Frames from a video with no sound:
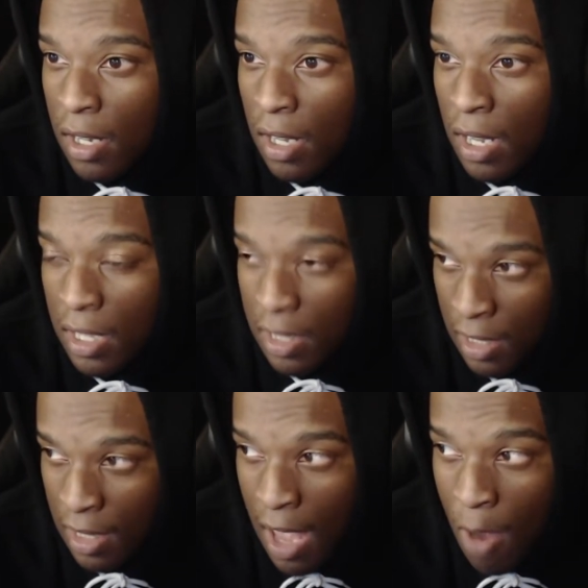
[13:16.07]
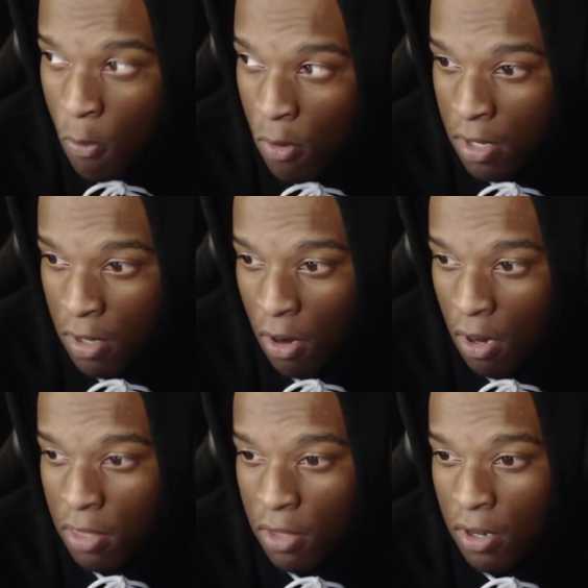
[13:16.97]
and that one
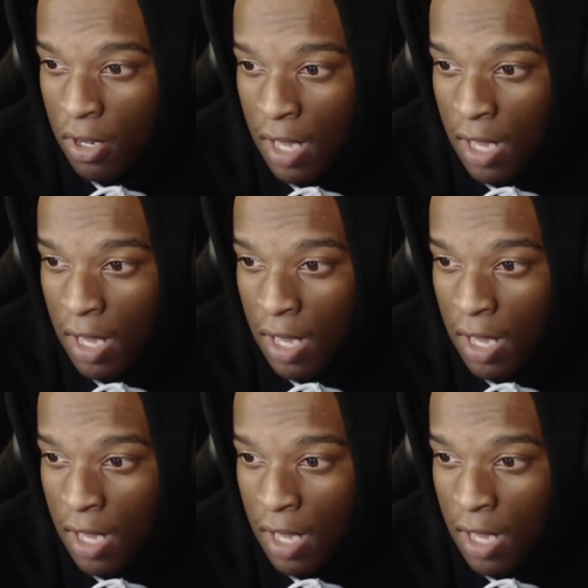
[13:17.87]
author and